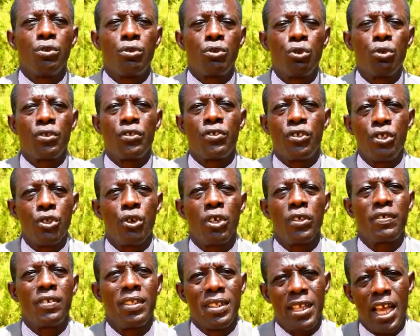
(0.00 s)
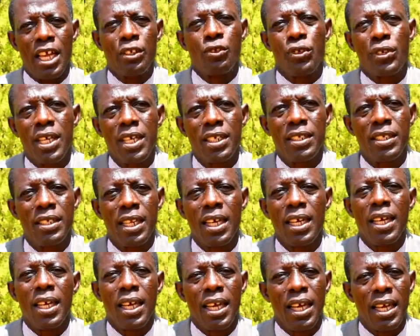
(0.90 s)
took serious their
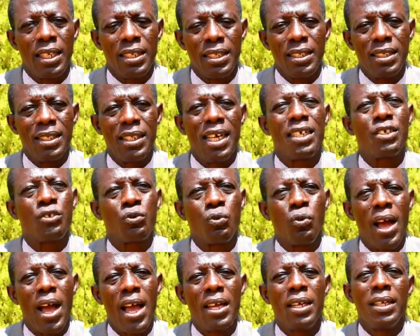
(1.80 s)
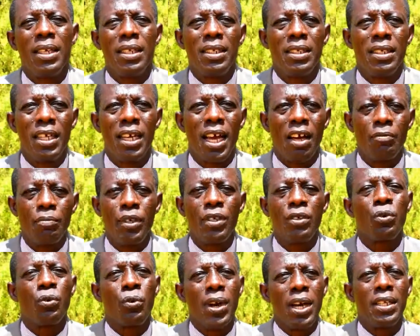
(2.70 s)
education, and that is why they have
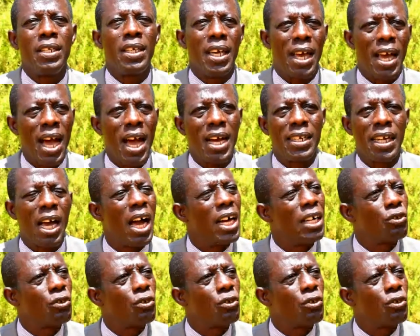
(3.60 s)
been where they are now.